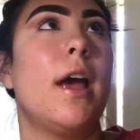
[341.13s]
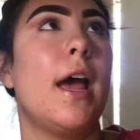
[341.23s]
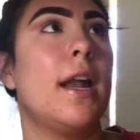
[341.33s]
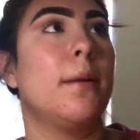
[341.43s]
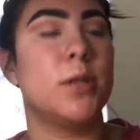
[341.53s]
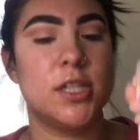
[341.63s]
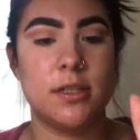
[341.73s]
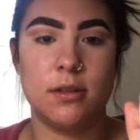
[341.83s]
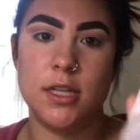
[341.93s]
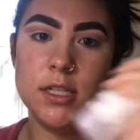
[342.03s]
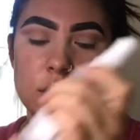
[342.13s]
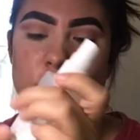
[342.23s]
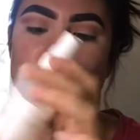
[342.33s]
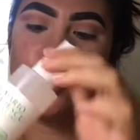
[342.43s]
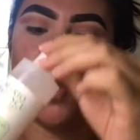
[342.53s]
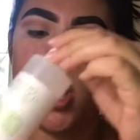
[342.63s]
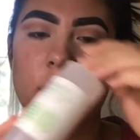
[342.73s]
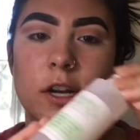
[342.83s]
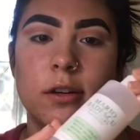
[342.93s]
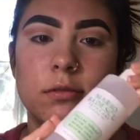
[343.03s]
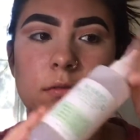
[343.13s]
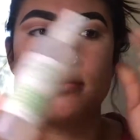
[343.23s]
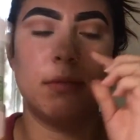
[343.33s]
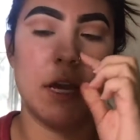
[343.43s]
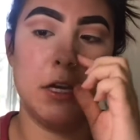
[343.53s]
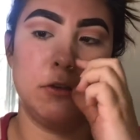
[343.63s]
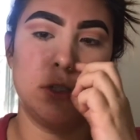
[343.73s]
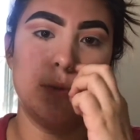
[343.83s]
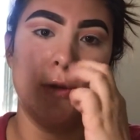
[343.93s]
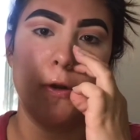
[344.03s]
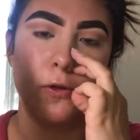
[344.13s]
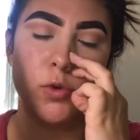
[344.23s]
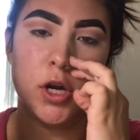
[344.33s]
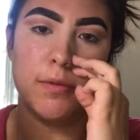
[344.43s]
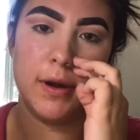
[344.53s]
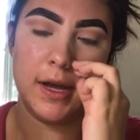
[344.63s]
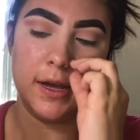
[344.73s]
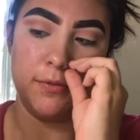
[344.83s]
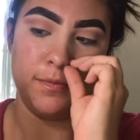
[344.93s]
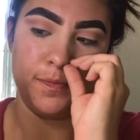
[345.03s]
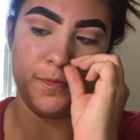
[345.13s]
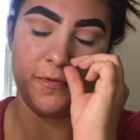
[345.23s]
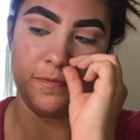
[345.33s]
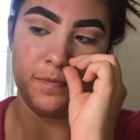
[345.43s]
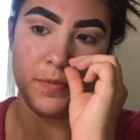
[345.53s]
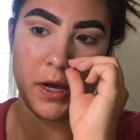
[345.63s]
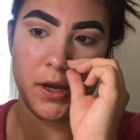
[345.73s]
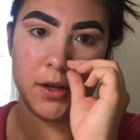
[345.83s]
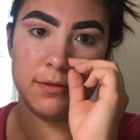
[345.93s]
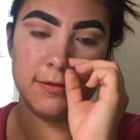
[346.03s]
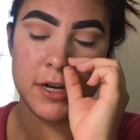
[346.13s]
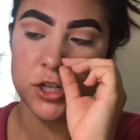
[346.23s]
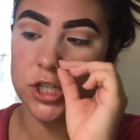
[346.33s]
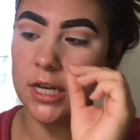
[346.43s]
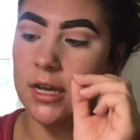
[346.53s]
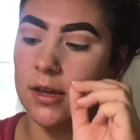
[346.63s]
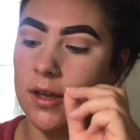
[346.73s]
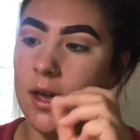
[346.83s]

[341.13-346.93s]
And this is just water. It used to be rose water, but I finished it.